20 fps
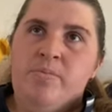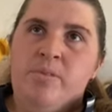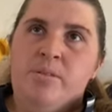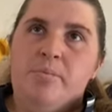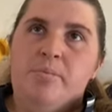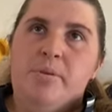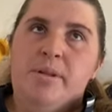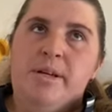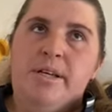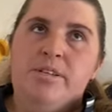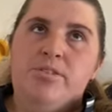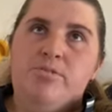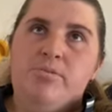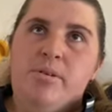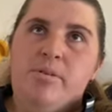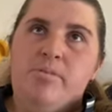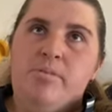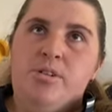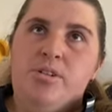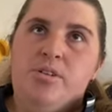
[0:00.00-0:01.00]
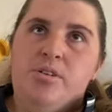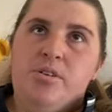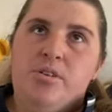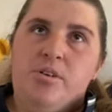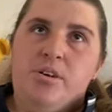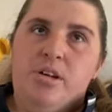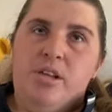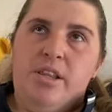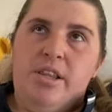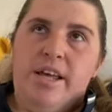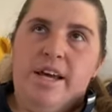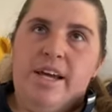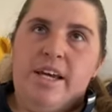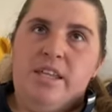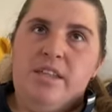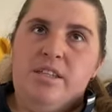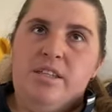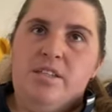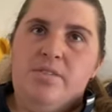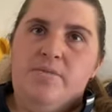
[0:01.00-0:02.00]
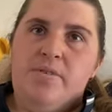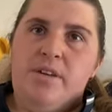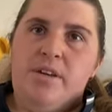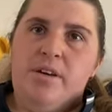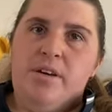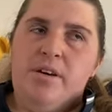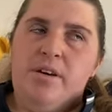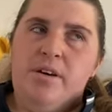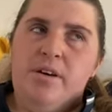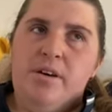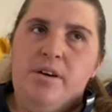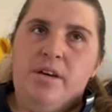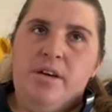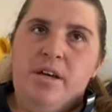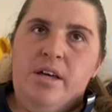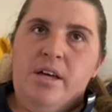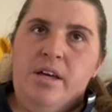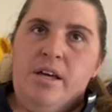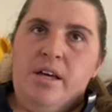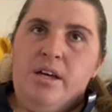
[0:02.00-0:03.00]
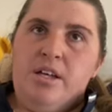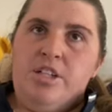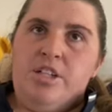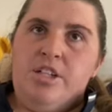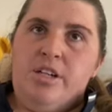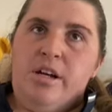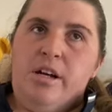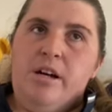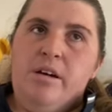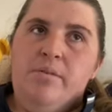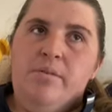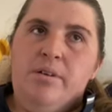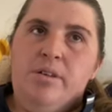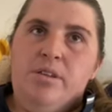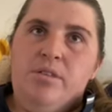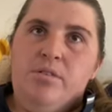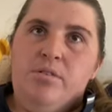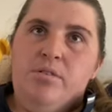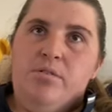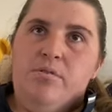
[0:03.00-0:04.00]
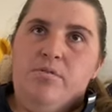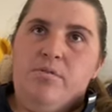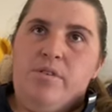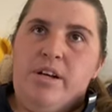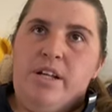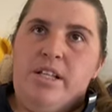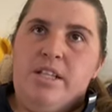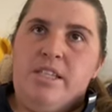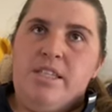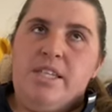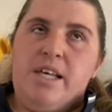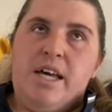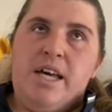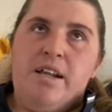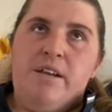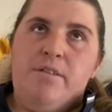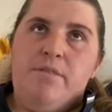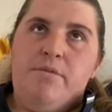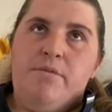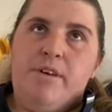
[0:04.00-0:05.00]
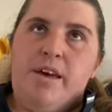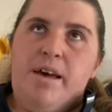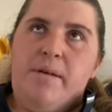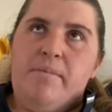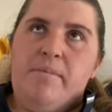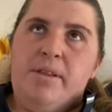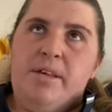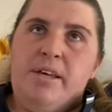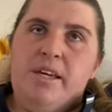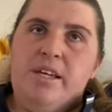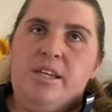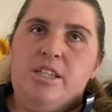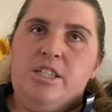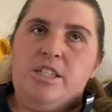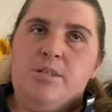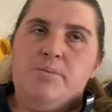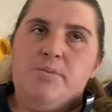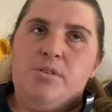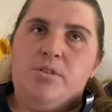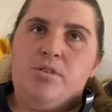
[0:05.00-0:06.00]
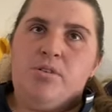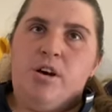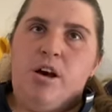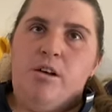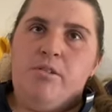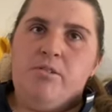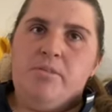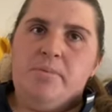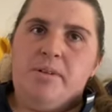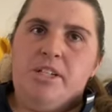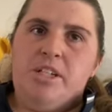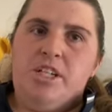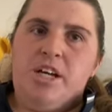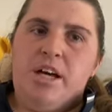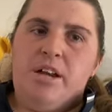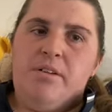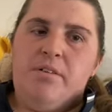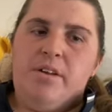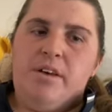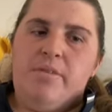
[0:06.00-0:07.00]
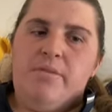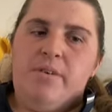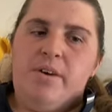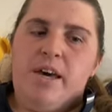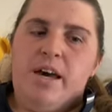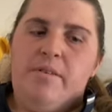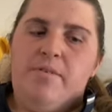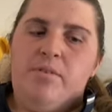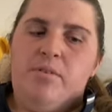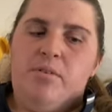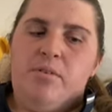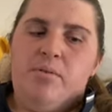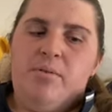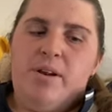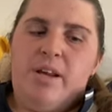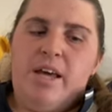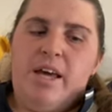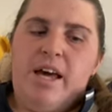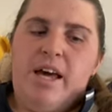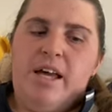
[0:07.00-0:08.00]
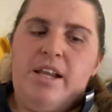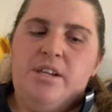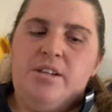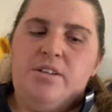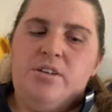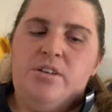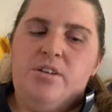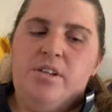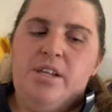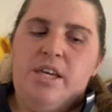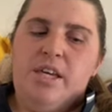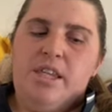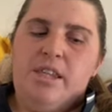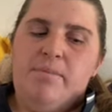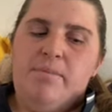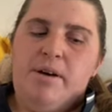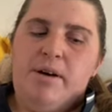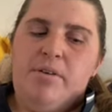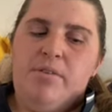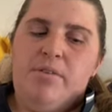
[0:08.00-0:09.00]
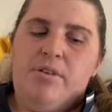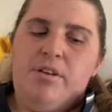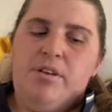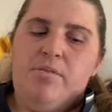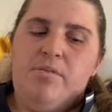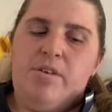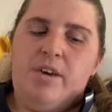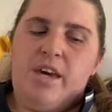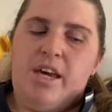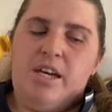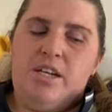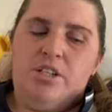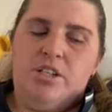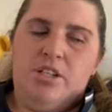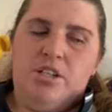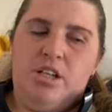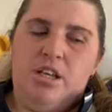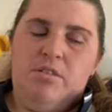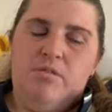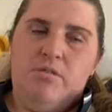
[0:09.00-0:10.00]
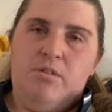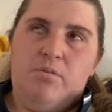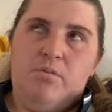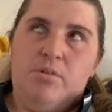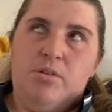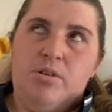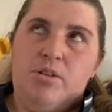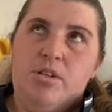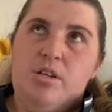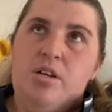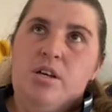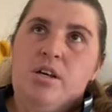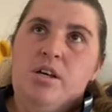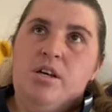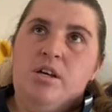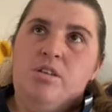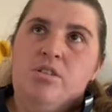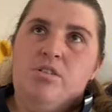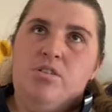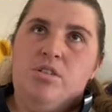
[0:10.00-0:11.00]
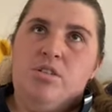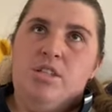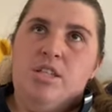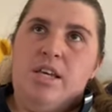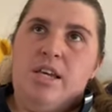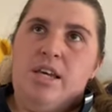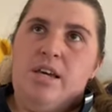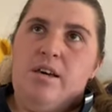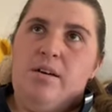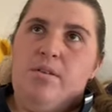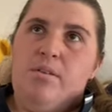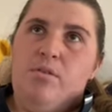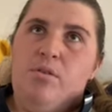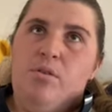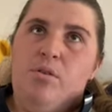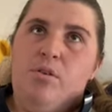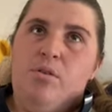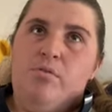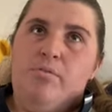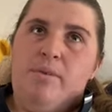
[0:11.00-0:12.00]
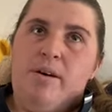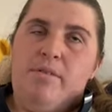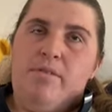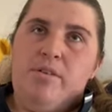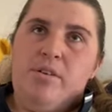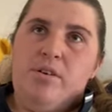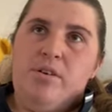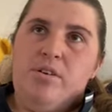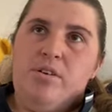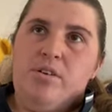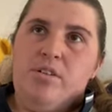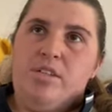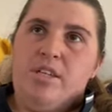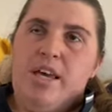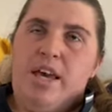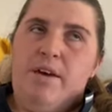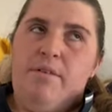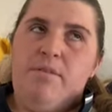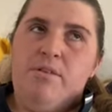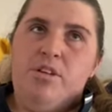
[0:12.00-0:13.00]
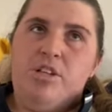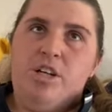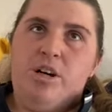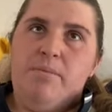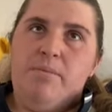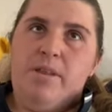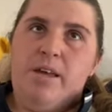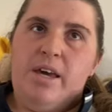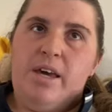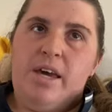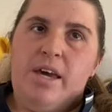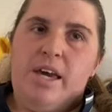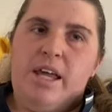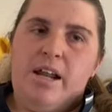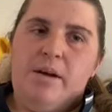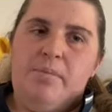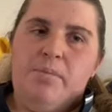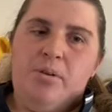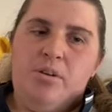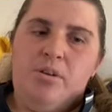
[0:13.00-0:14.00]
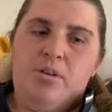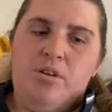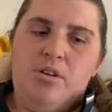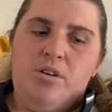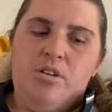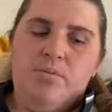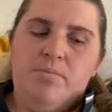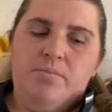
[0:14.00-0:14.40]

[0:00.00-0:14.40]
please remember to like this video, share it with your friends and family, subscribe to my channel if you haven't already, and click the bell notification if you want to see all of my videos every time they get uploaded.